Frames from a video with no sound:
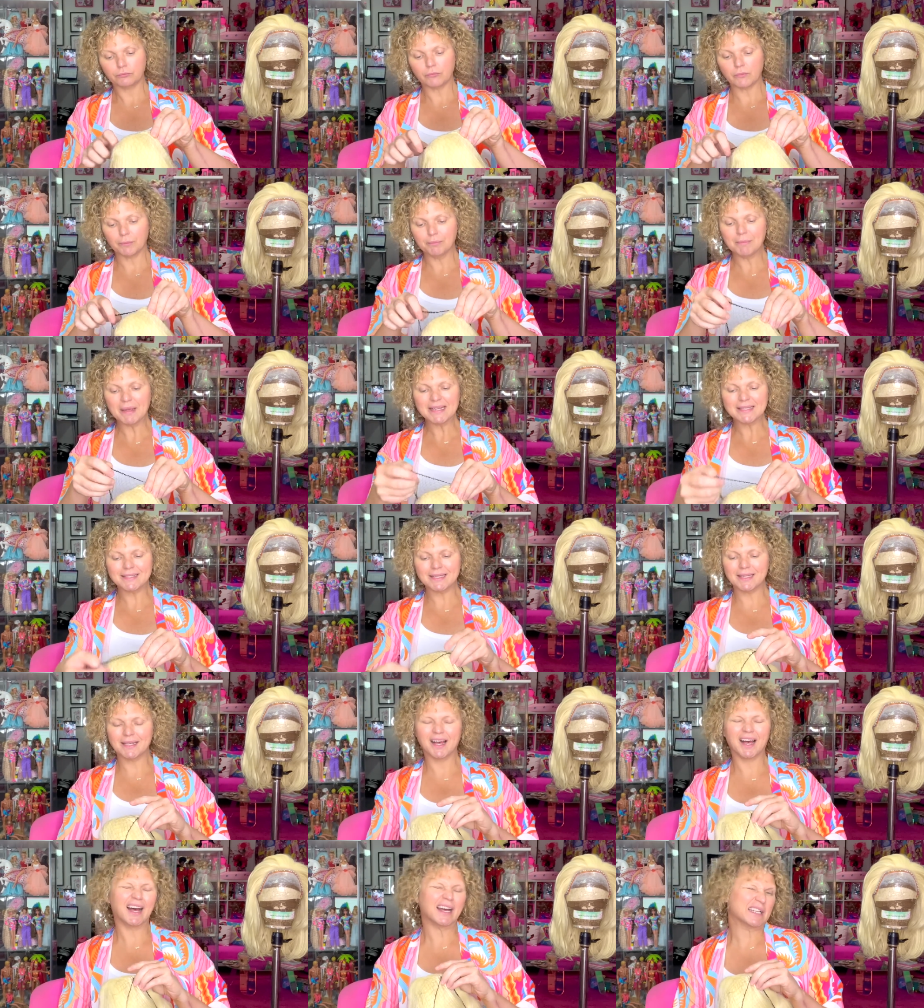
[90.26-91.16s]
messy
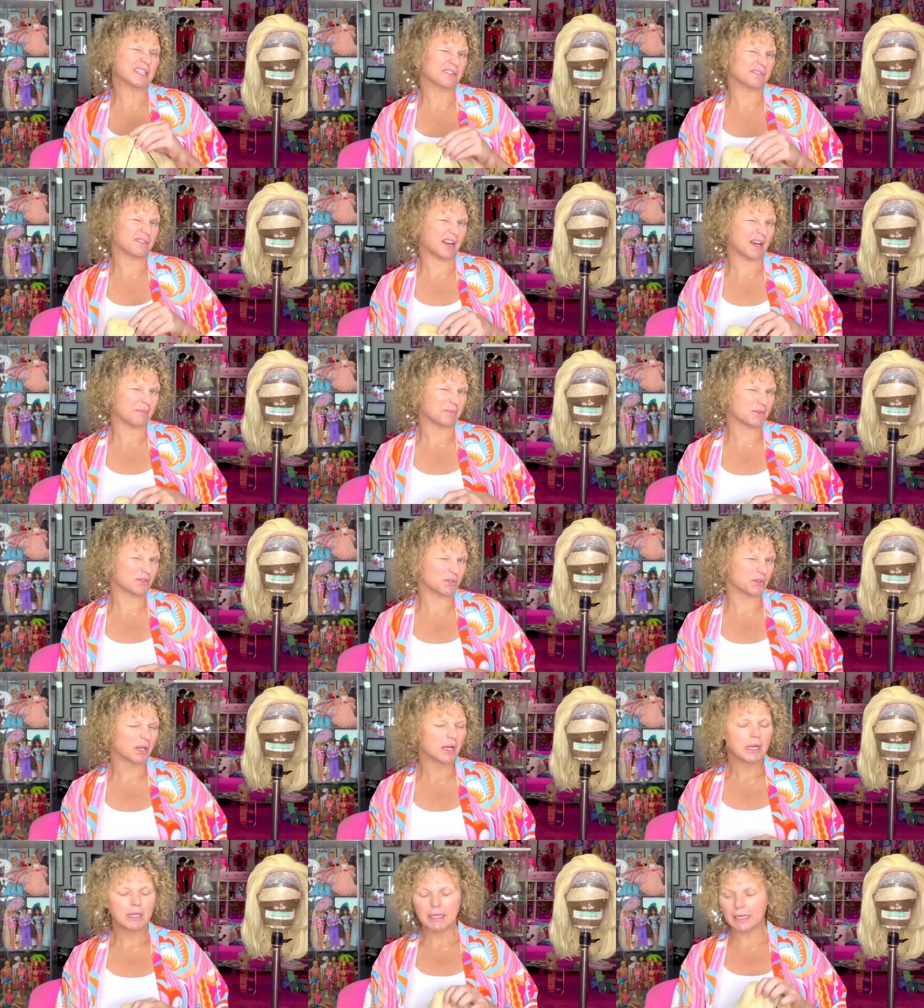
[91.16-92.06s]
kind of updo.
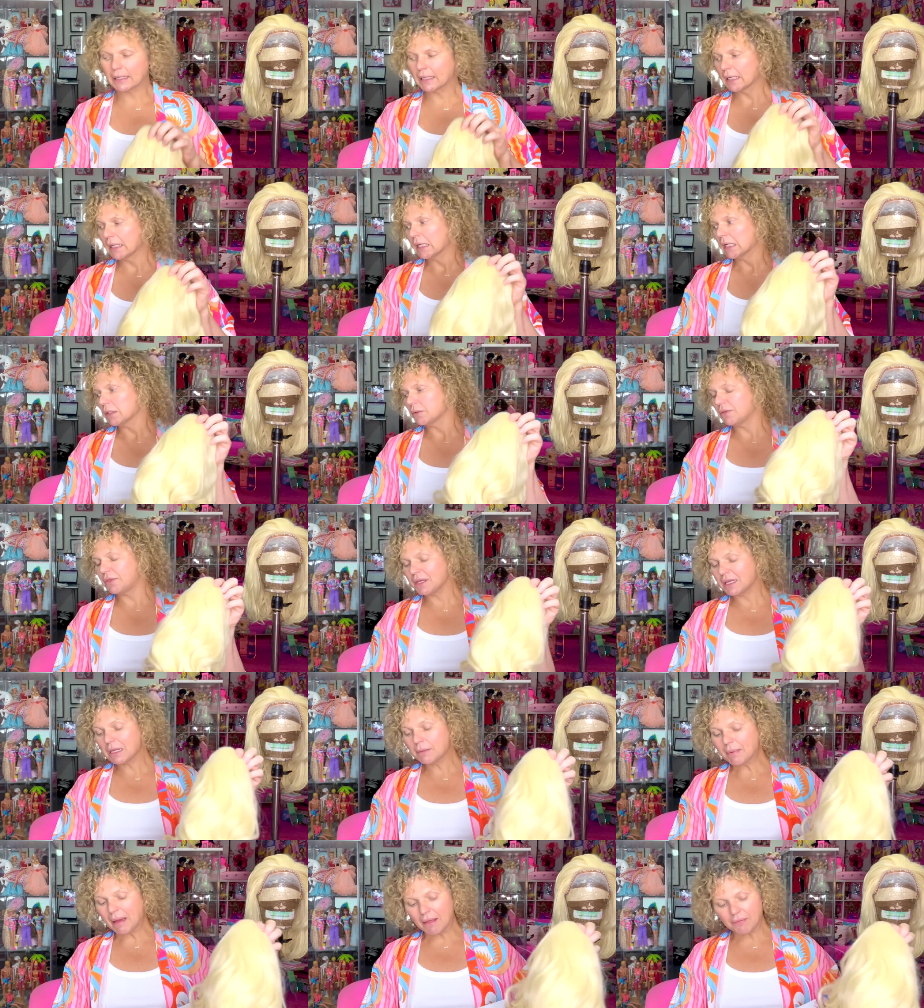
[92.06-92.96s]
Like, the thing
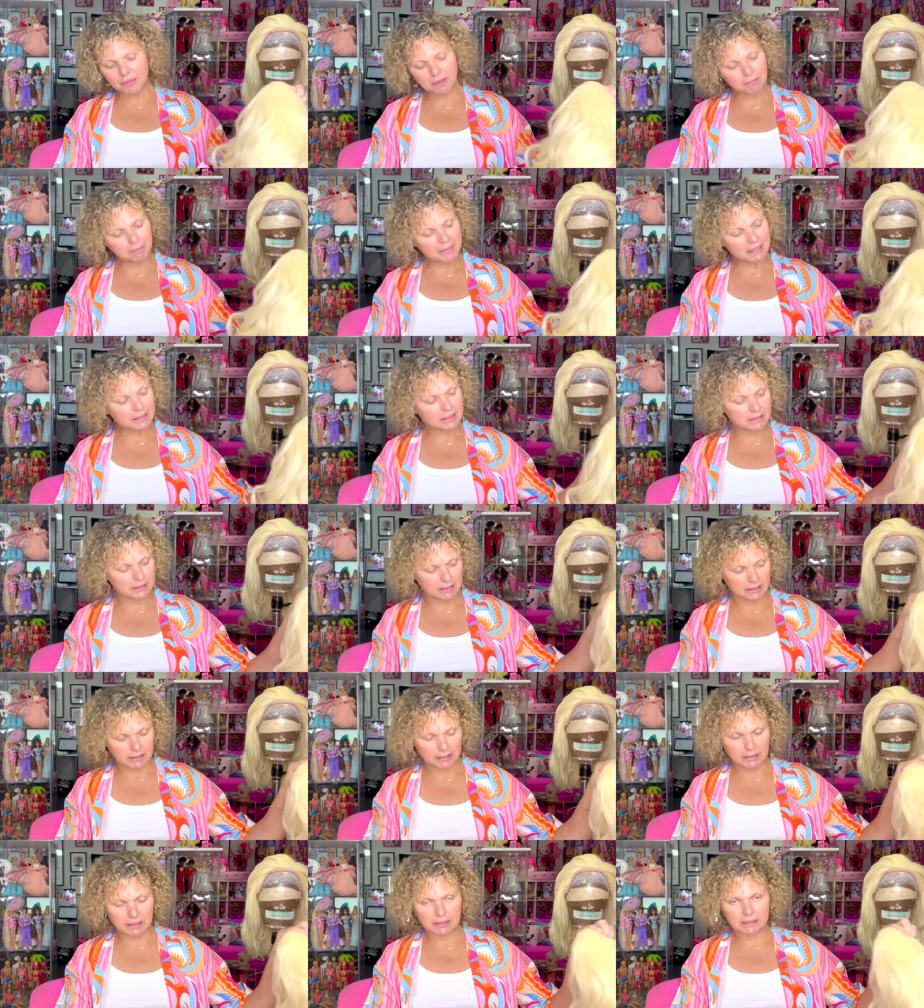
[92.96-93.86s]
about the
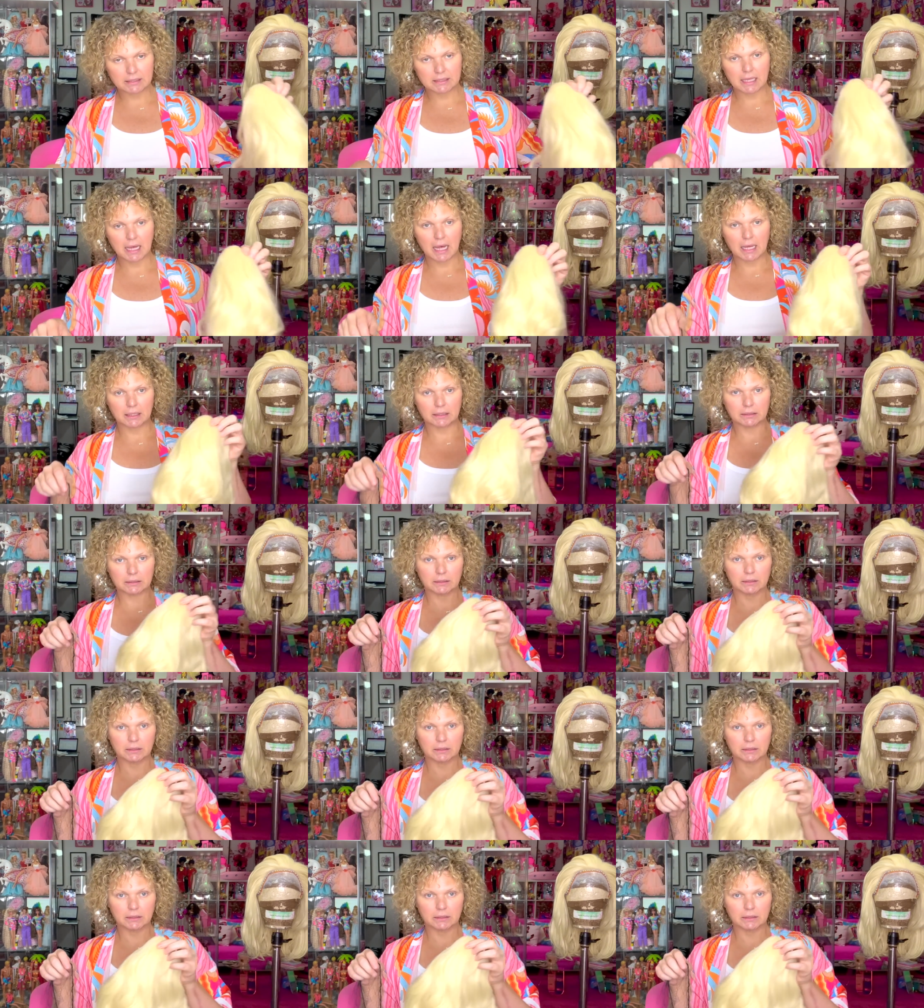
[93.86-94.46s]
Mitzi is that